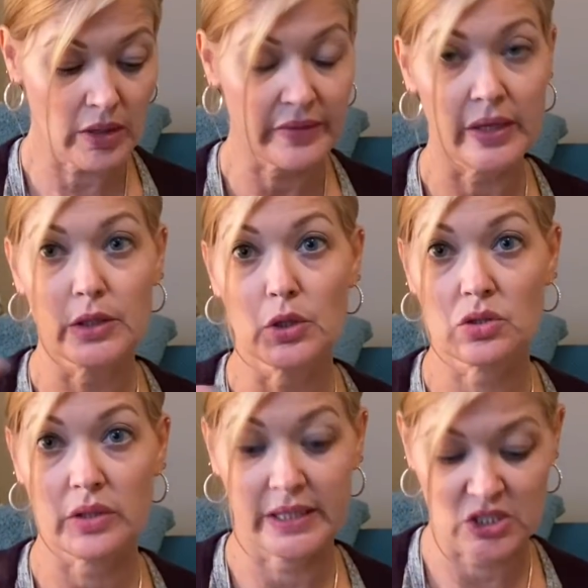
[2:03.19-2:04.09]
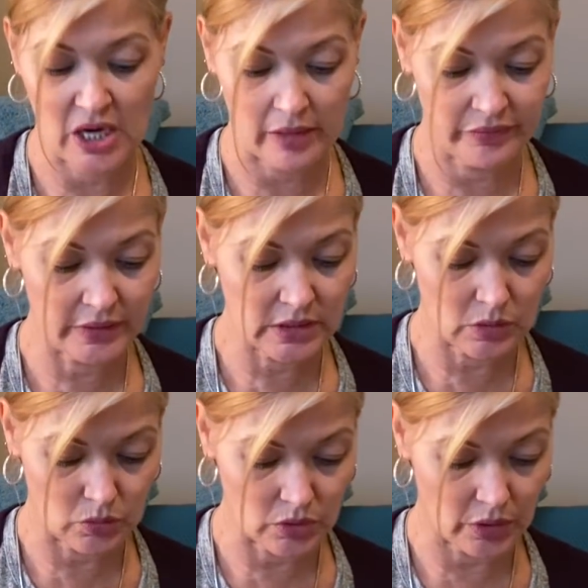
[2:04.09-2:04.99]
and then notes on each outfit. So
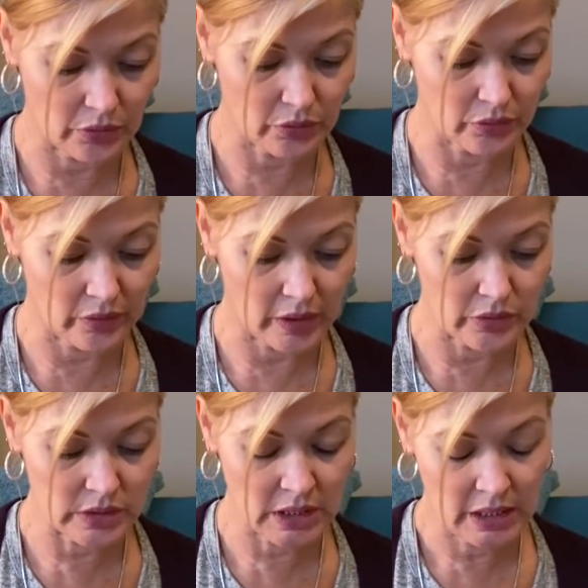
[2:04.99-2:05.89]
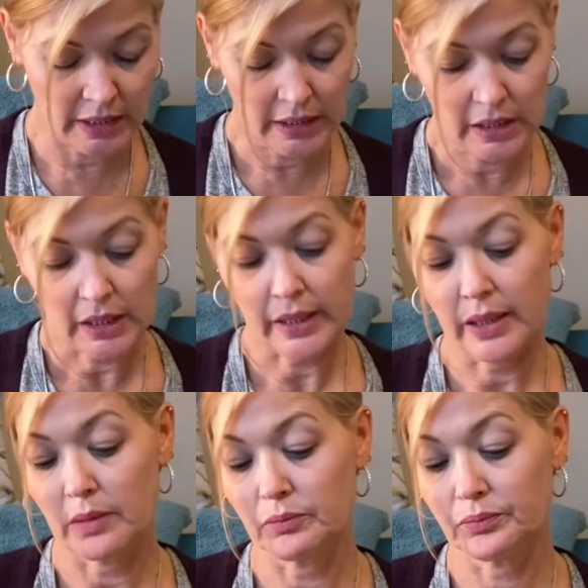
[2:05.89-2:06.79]
we'll go through those.
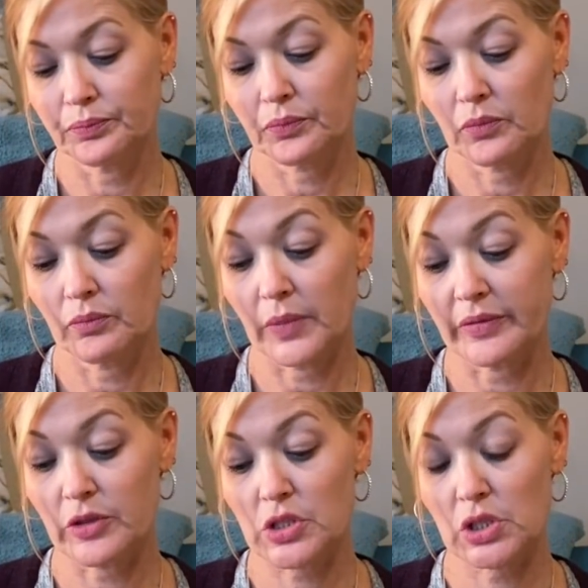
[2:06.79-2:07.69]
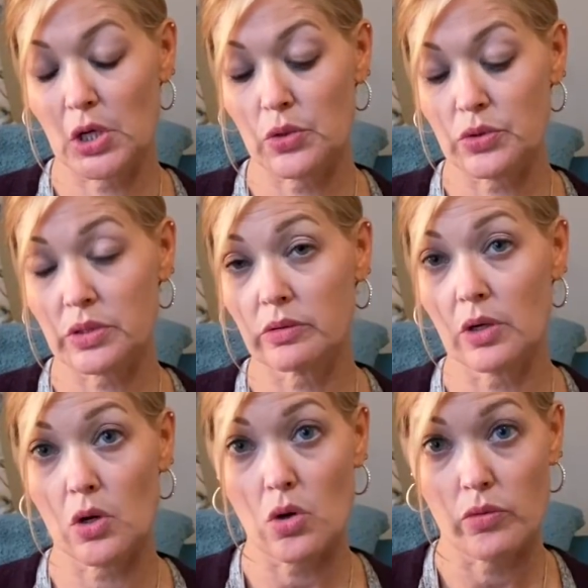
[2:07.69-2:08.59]
Um, my first note
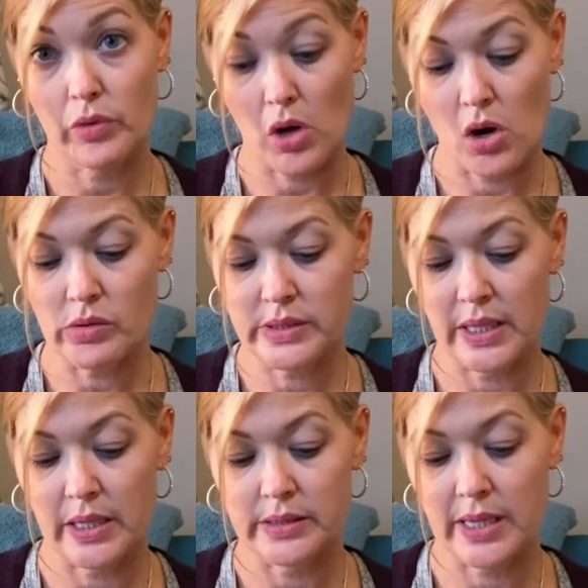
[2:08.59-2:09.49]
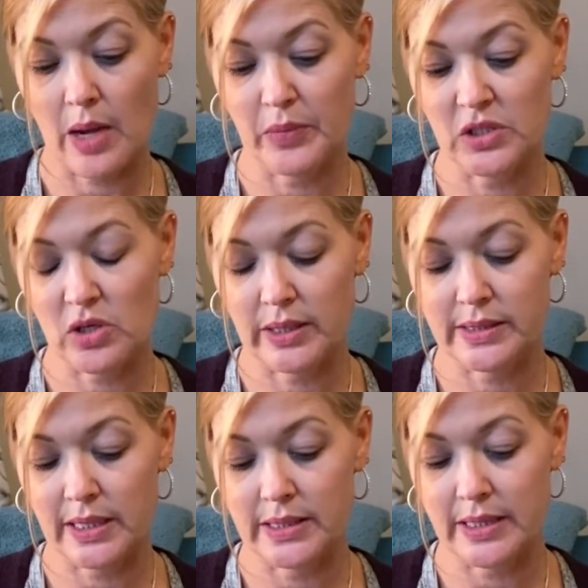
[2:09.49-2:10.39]
overall says, happy
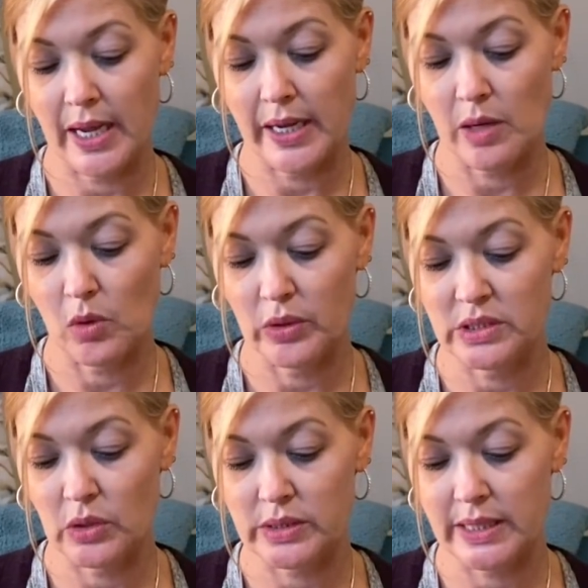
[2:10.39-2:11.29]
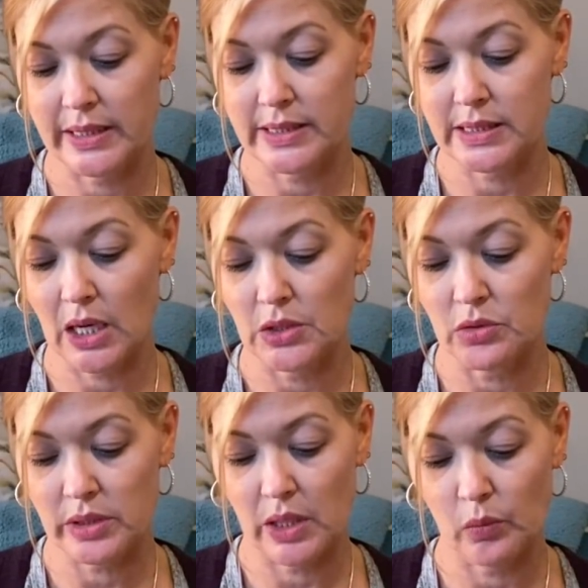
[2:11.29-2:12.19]
Trendsend day. I'm always so excited to style you
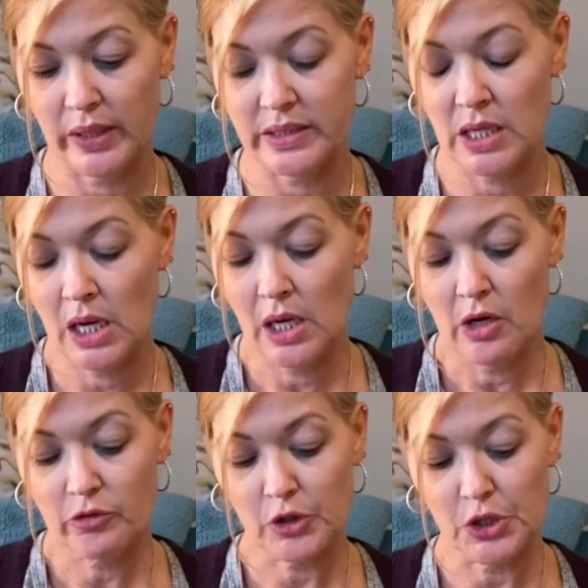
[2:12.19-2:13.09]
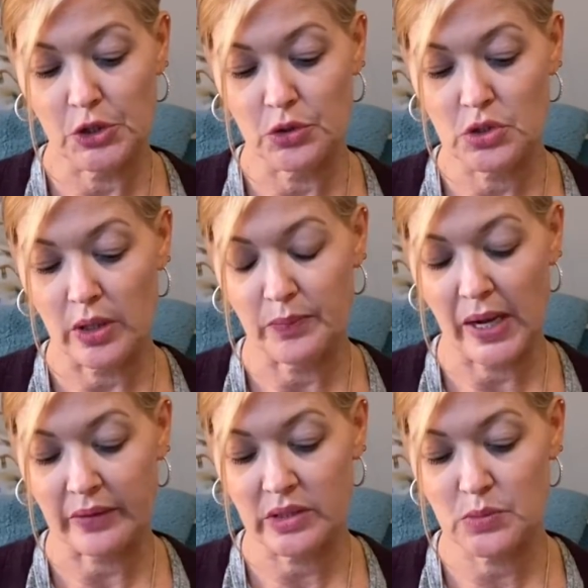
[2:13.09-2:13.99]
and can't wait for you to
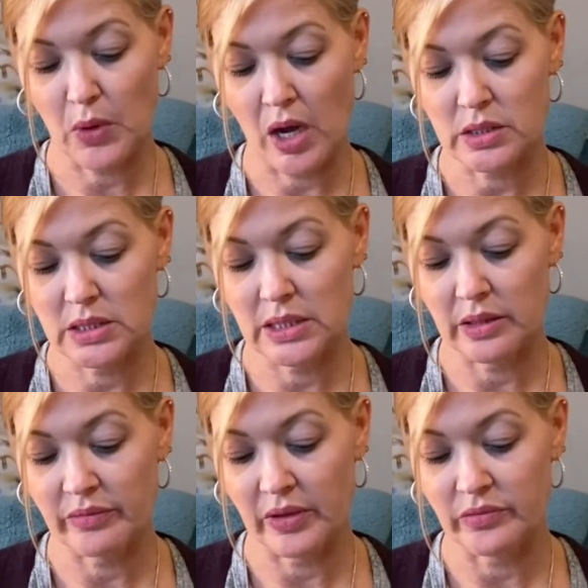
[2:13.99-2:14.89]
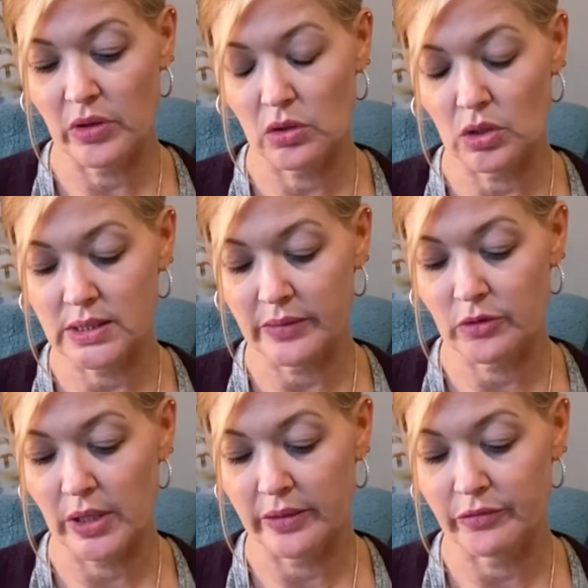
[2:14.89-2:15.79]
unpack this box to see the fun fall looks I've
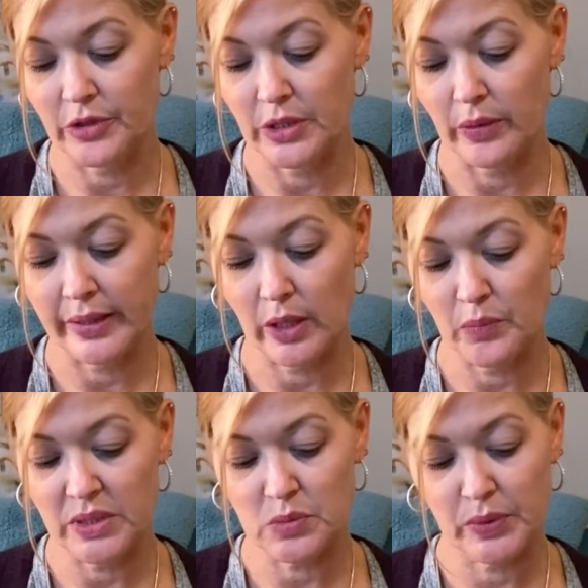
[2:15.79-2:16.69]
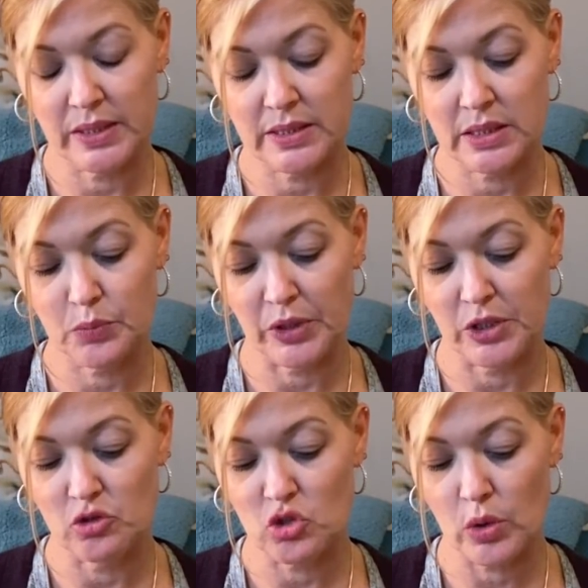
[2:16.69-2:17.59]
created for you. I hope these pieces bring
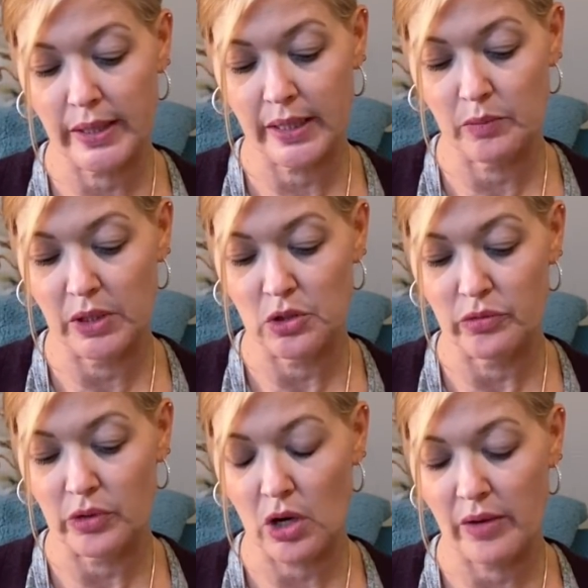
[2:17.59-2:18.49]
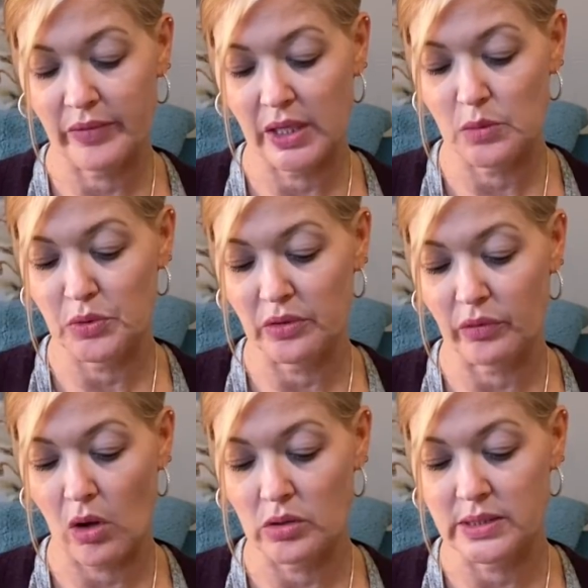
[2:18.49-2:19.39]
you joy and make you feel confident and
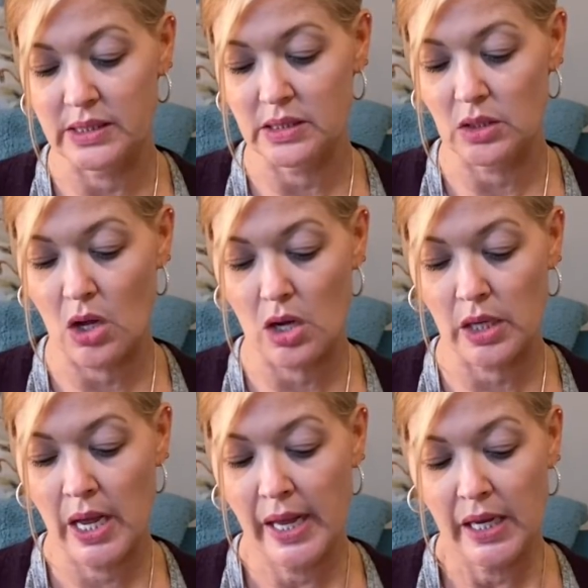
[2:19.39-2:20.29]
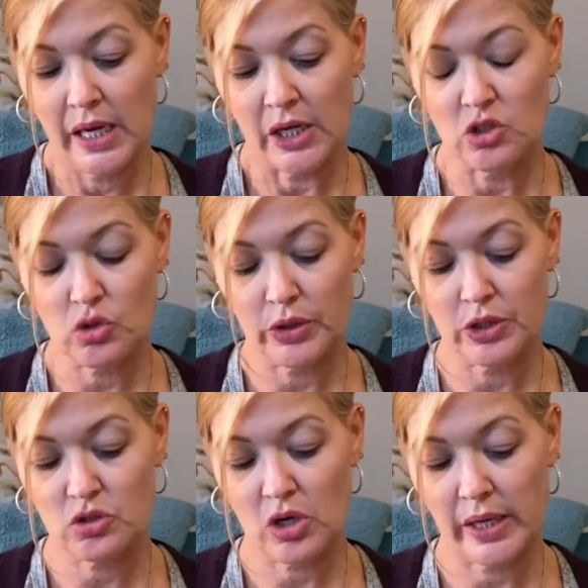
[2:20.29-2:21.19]
beautiful all season long. Enjoy
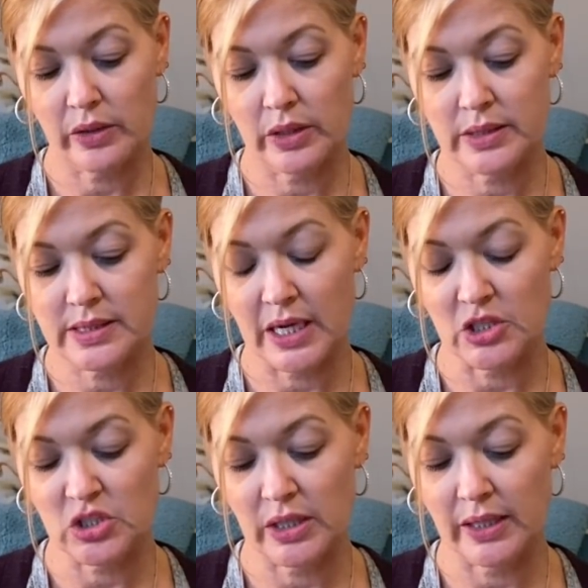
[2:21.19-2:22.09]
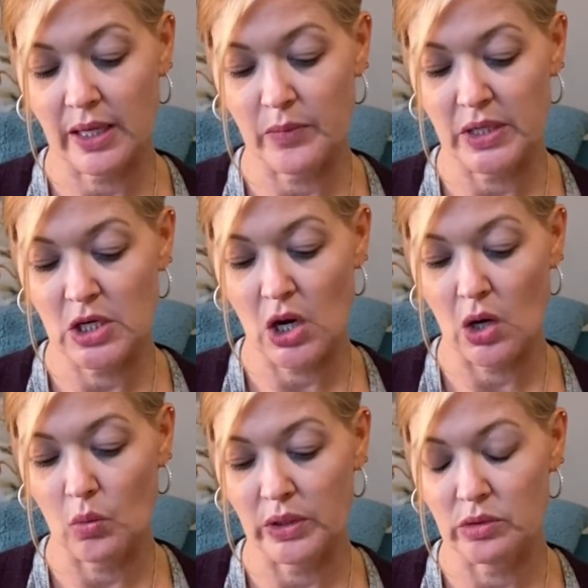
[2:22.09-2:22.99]
your try-on session and let me
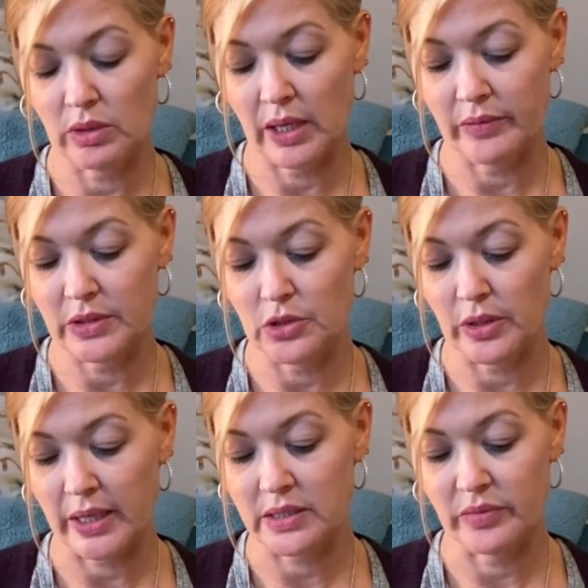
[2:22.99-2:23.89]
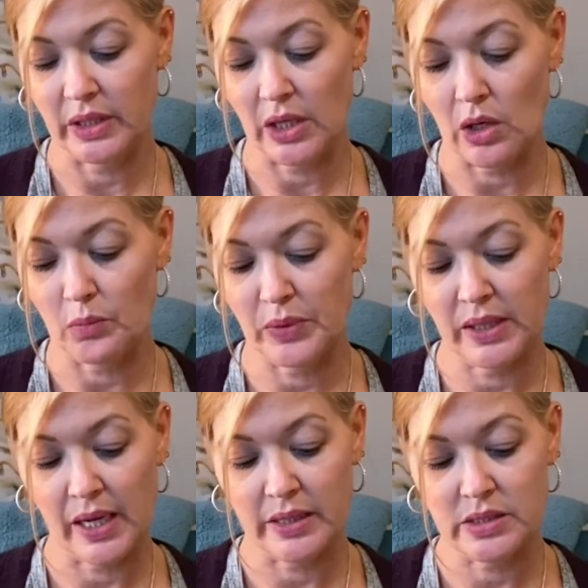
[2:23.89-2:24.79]
know what you love in your next video.
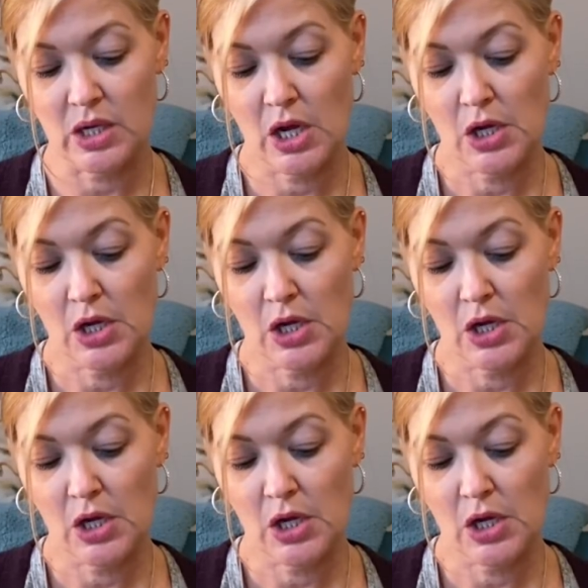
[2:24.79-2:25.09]
P.S.